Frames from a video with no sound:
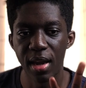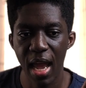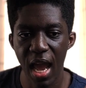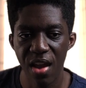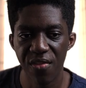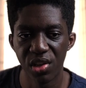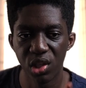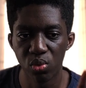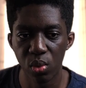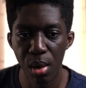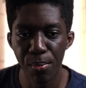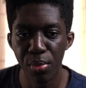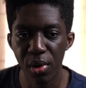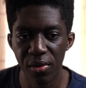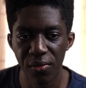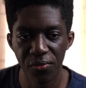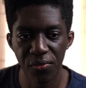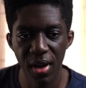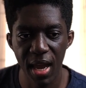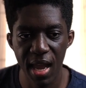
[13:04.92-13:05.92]
average
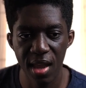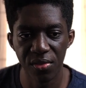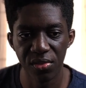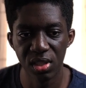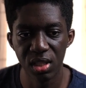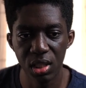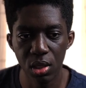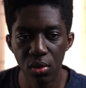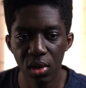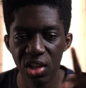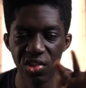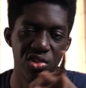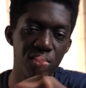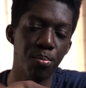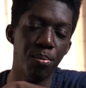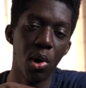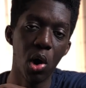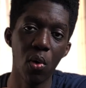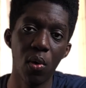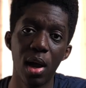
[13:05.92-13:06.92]
1.5 still leaves
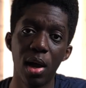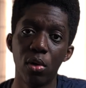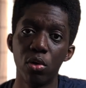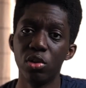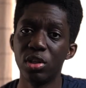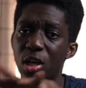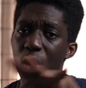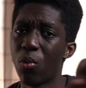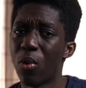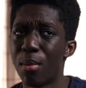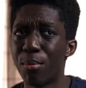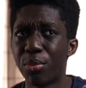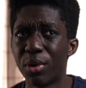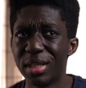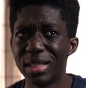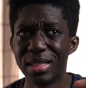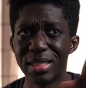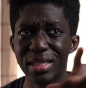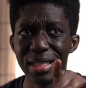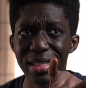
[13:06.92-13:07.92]
Boa, who's at
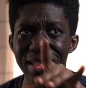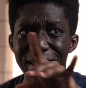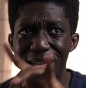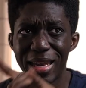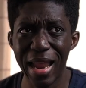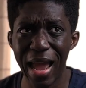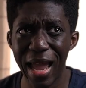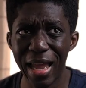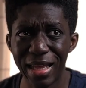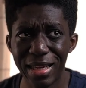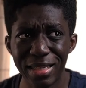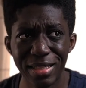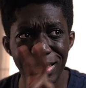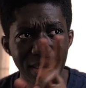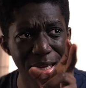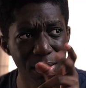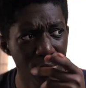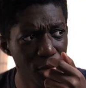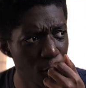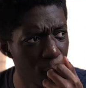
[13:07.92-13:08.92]

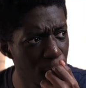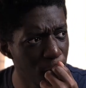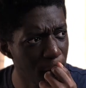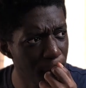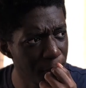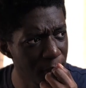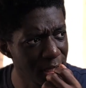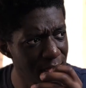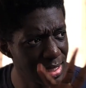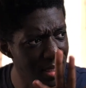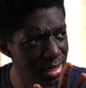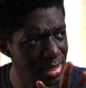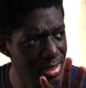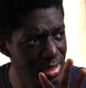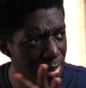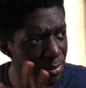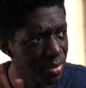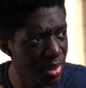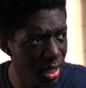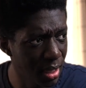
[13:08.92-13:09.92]
1.69 or 1.6
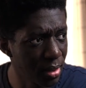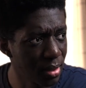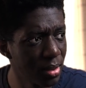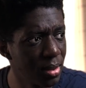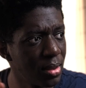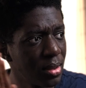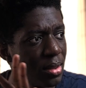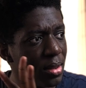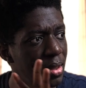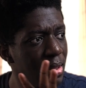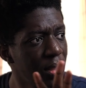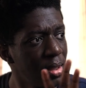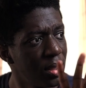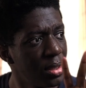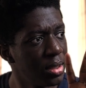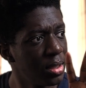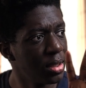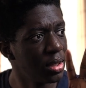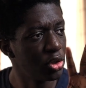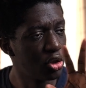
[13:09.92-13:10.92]
something,
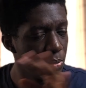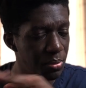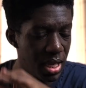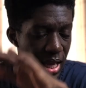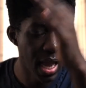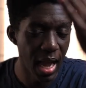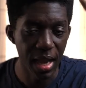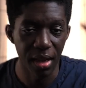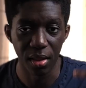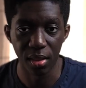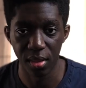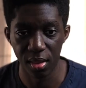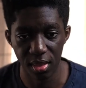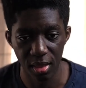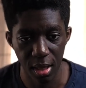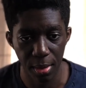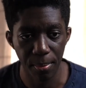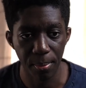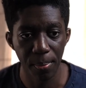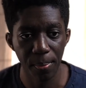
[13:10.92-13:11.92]
to be higher than
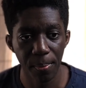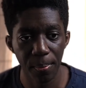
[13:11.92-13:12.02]
them.